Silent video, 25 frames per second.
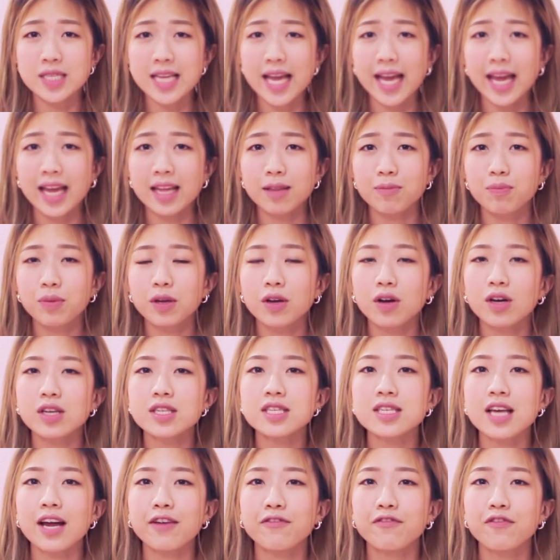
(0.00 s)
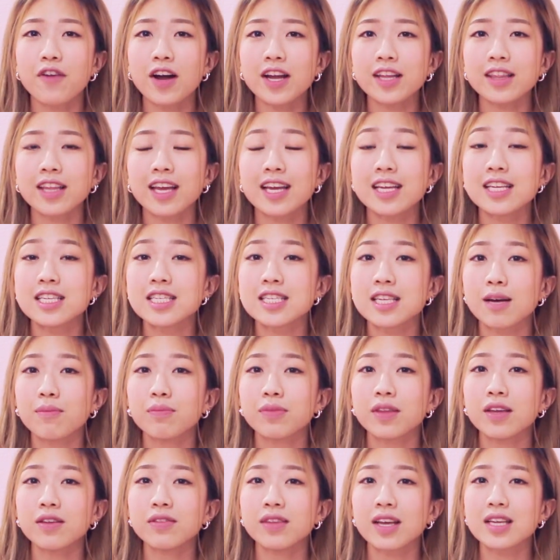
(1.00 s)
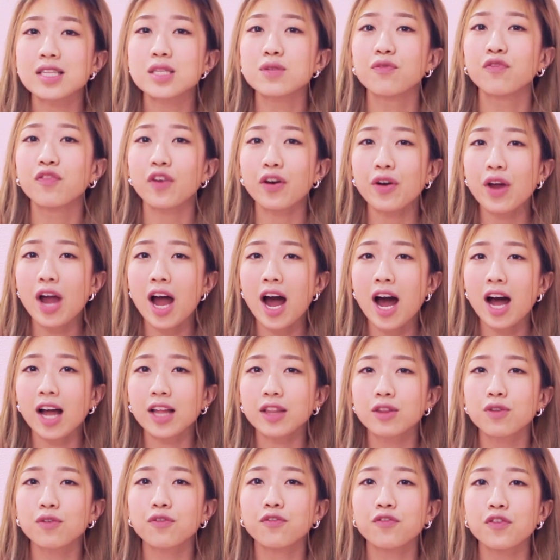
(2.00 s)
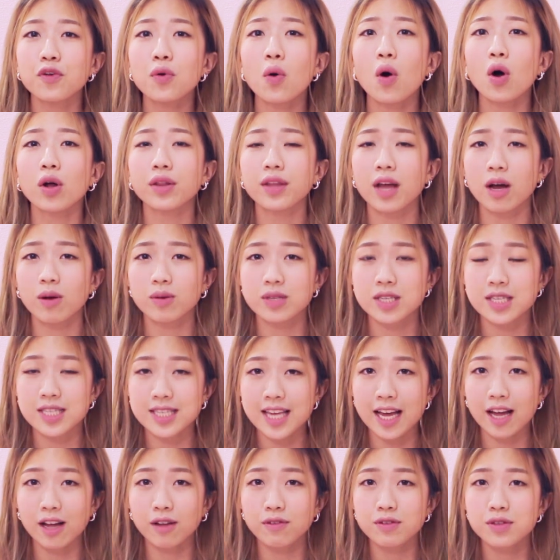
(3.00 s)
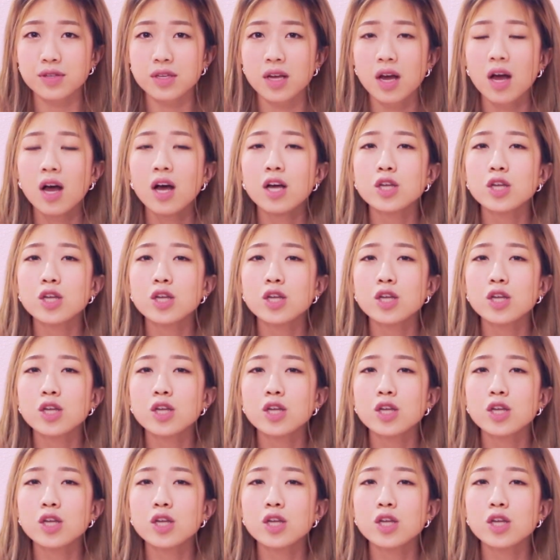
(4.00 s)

that because I find that it's something that's very hard to feel on ourselves.